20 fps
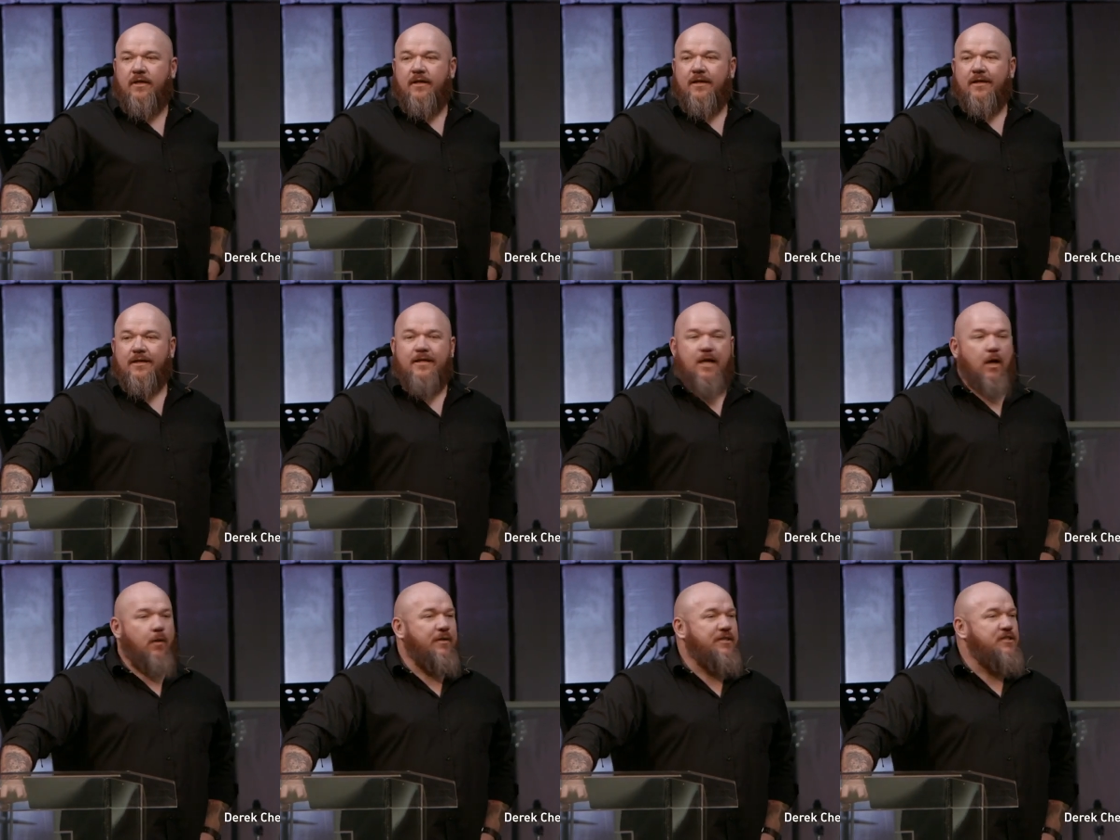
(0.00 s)

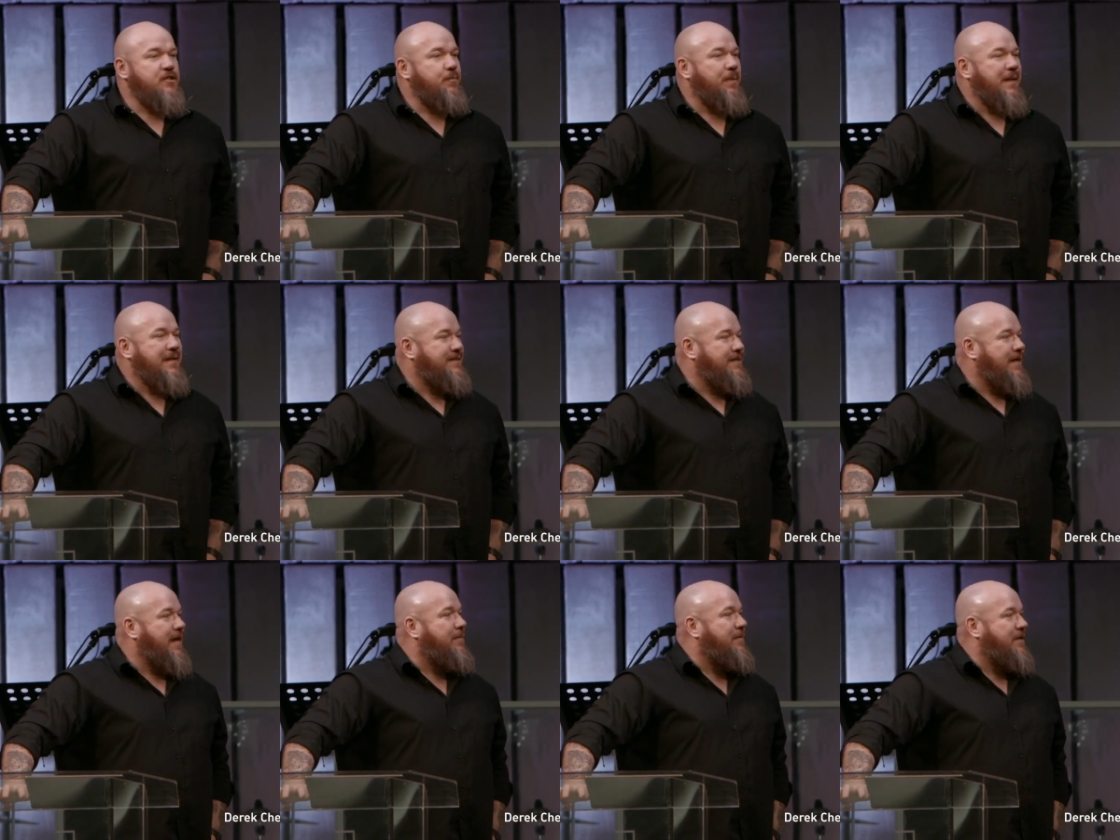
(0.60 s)
Go and spend
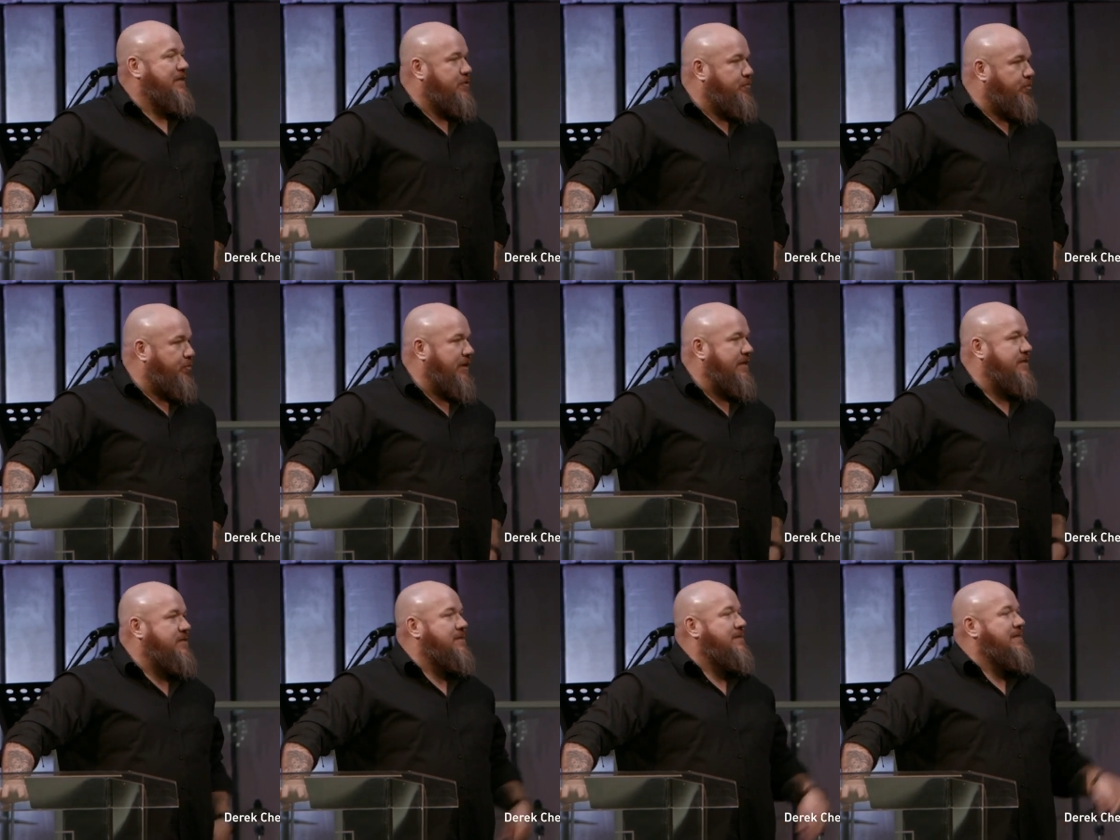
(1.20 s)
time in His
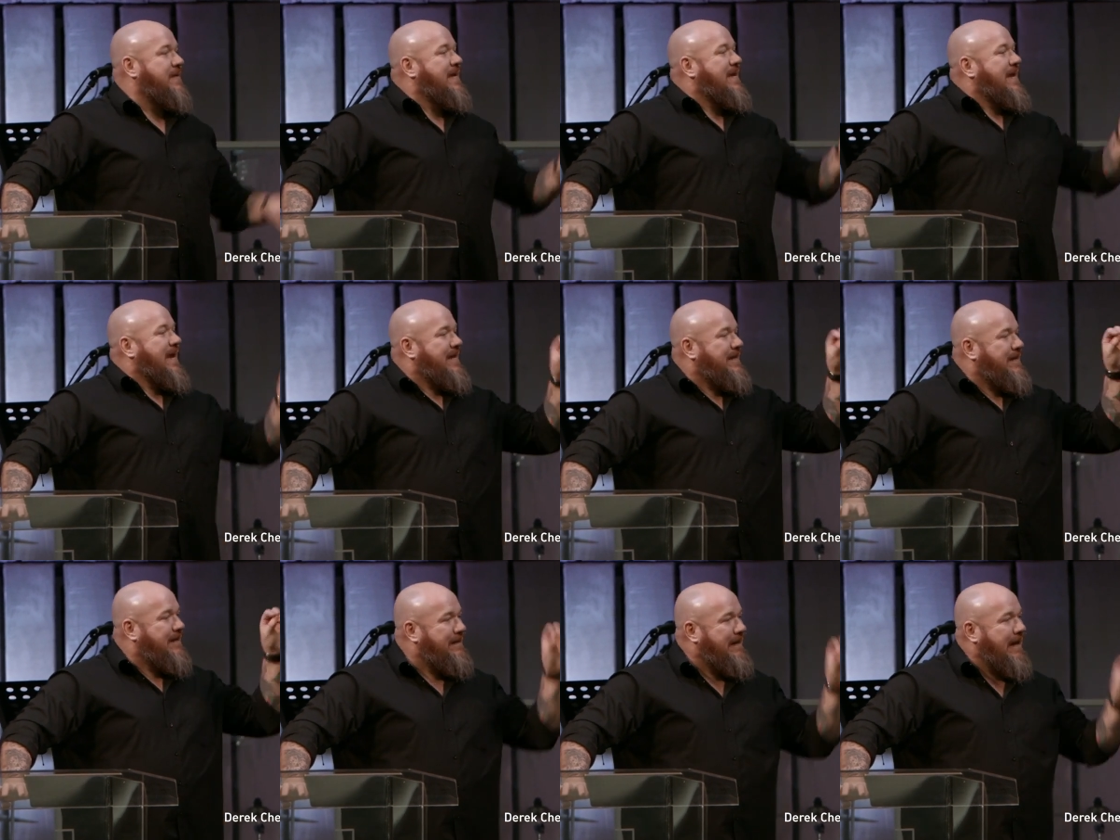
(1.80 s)
presence
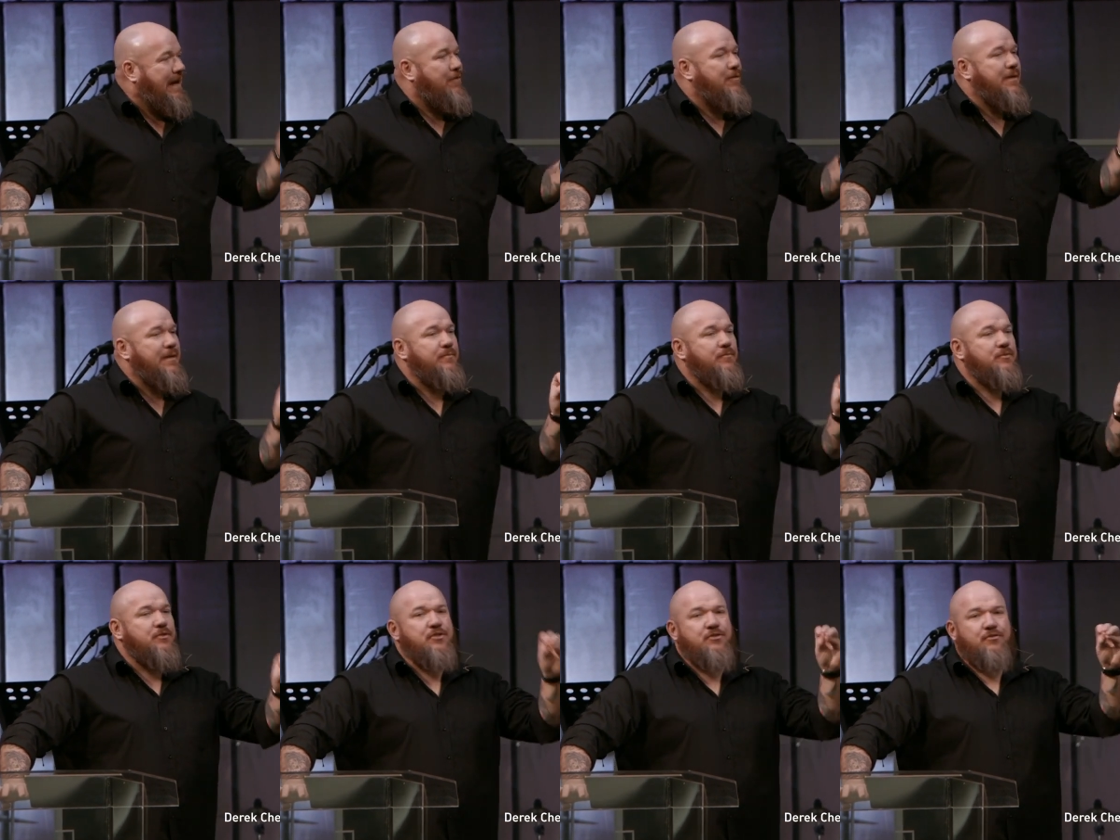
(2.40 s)
and allow Him
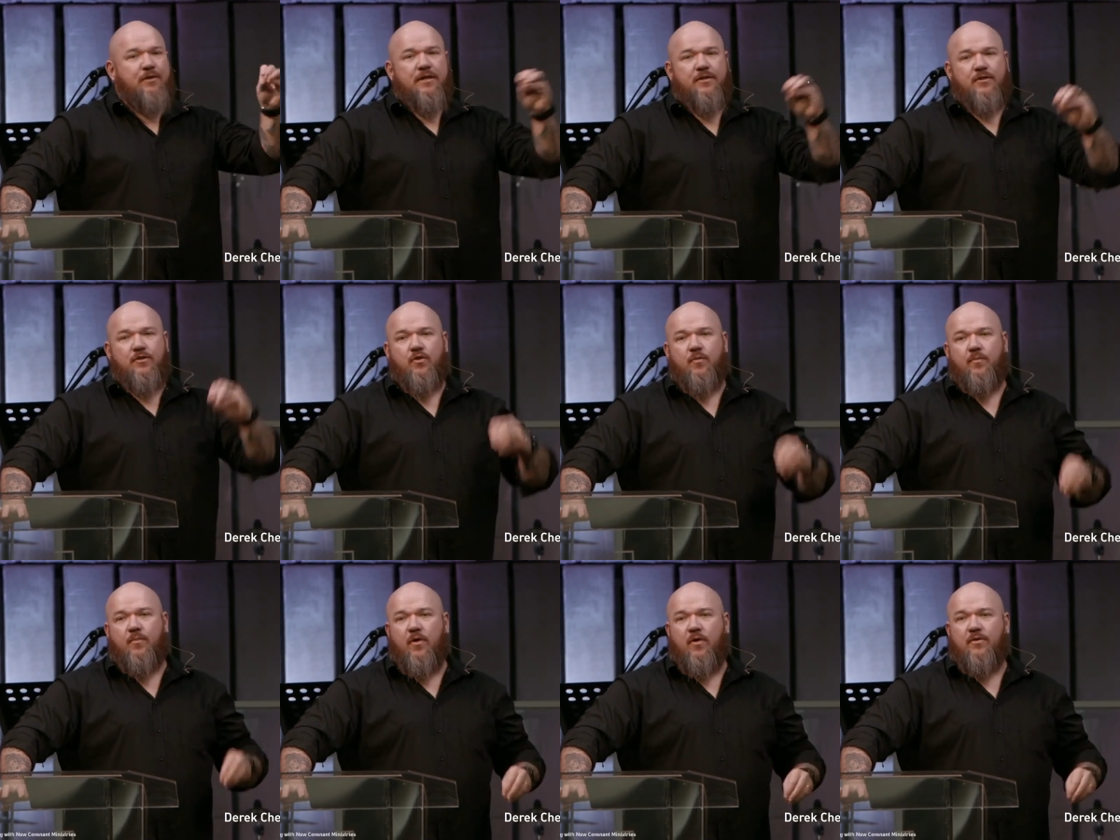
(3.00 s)
to straighten your
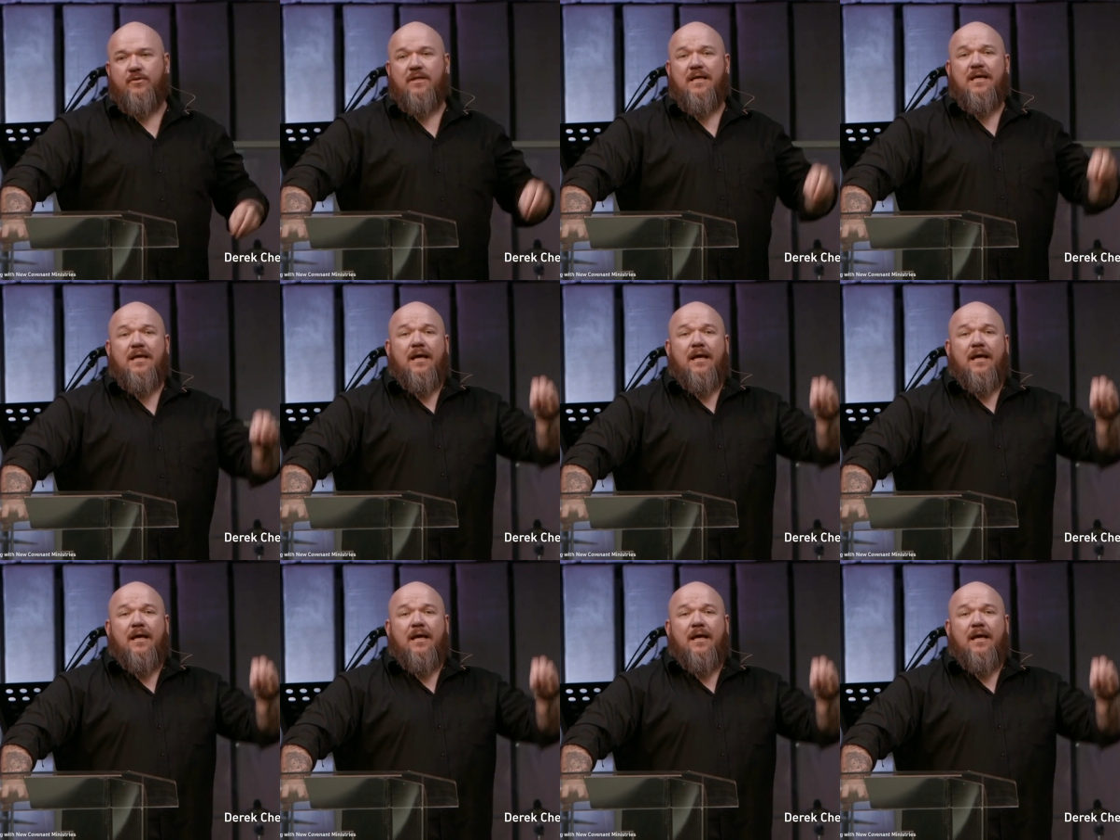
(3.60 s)
paths.